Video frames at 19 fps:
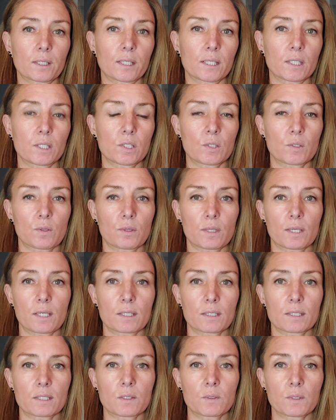need two
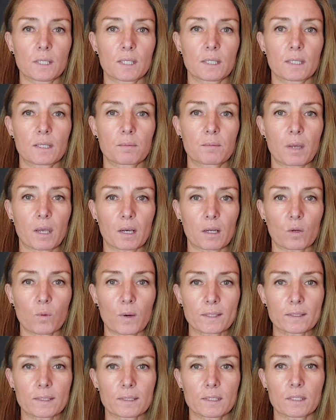things. You need the Meta
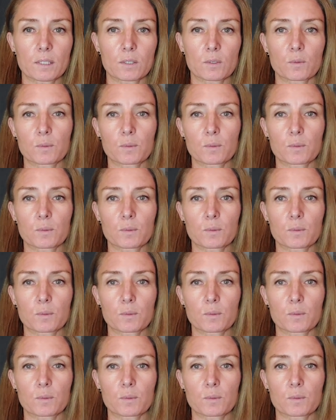Quest 2,